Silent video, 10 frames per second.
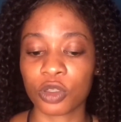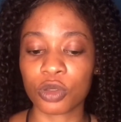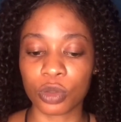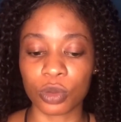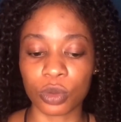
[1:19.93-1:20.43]

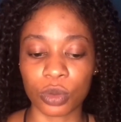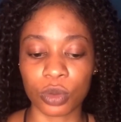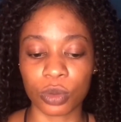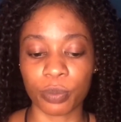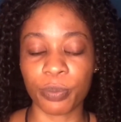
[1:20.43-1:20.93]

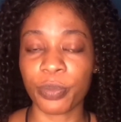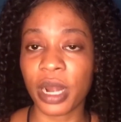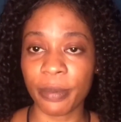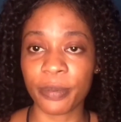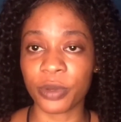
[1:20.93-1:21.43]
to
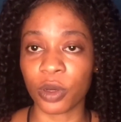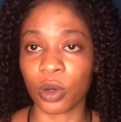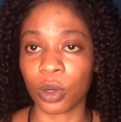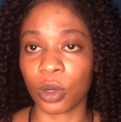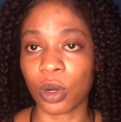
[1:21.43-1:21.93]
prep
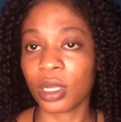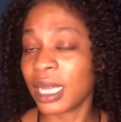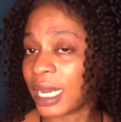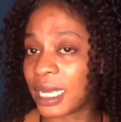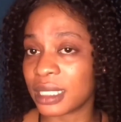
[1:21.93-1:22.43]
your
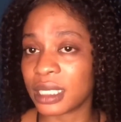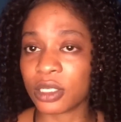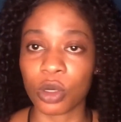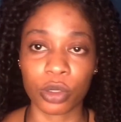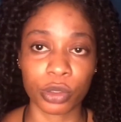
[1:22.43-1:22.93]
contact
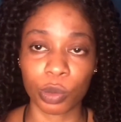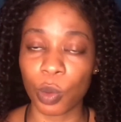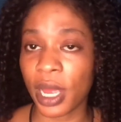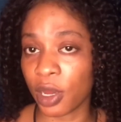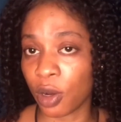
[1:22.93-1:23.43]
lenses or to
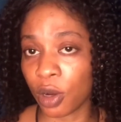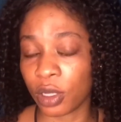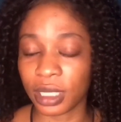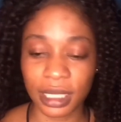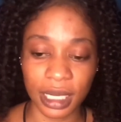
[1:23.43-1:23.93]
wear your
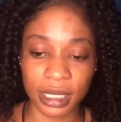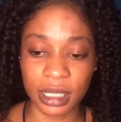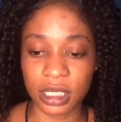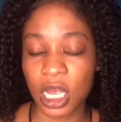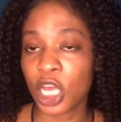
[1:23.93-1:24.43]
contact lenses,